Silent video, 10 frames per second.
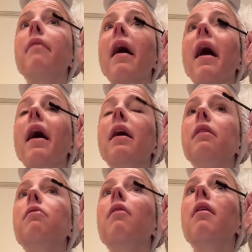
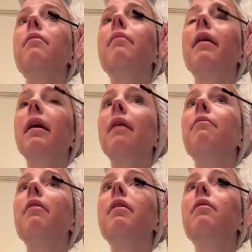And so I'm
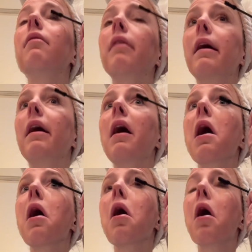wondering
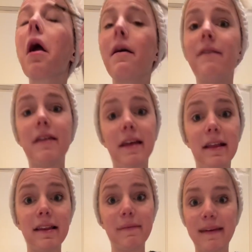if it
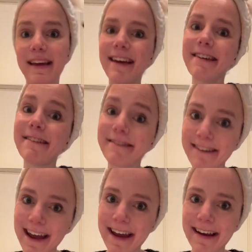needs to be
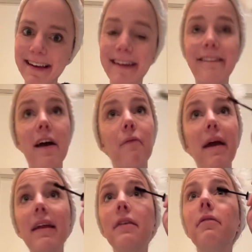drained. If I
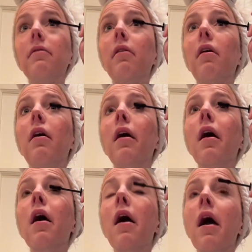waited too long
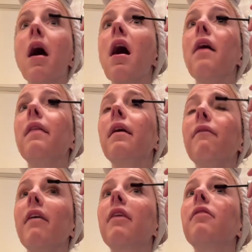and the
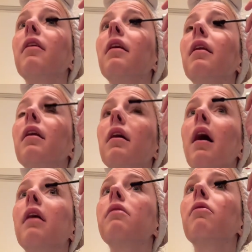infection
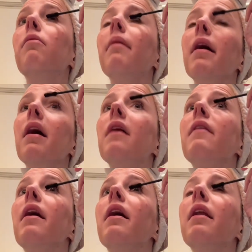got so bad
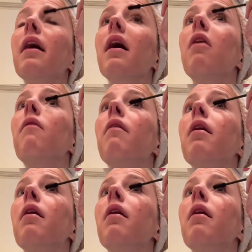that now